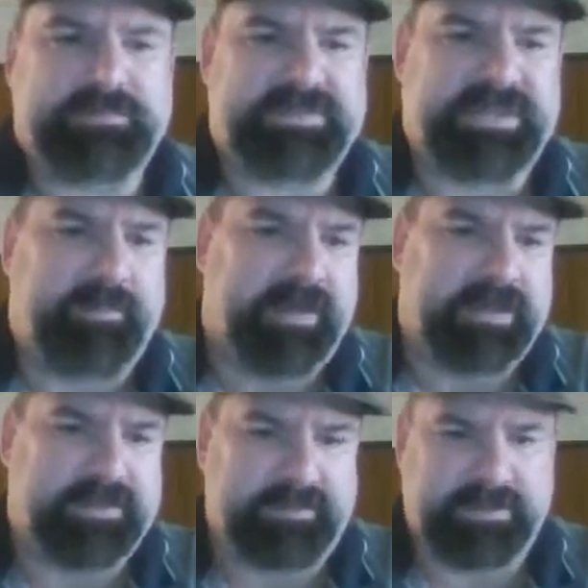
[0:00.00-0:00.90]
same
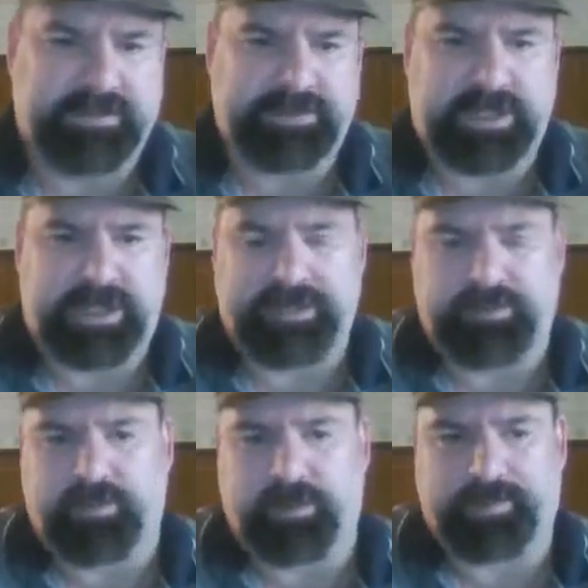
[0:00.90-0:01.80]
rights in
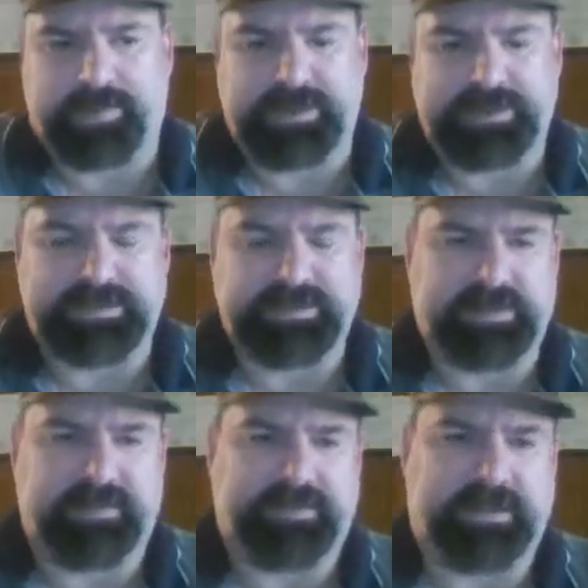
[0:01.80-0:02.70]
the workplace and
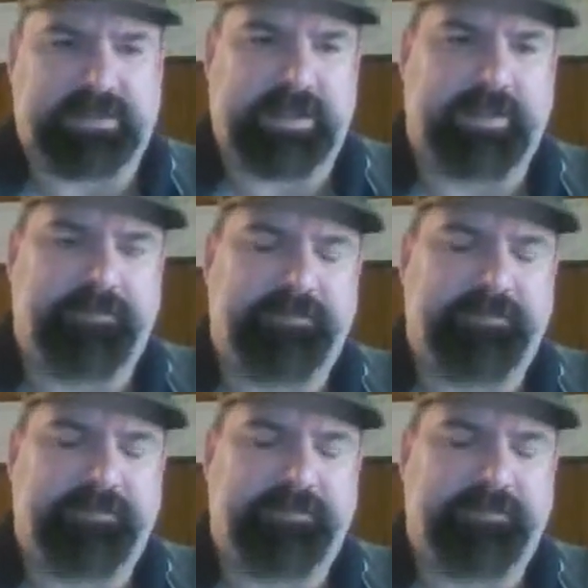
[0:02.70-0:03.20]
stuff like that.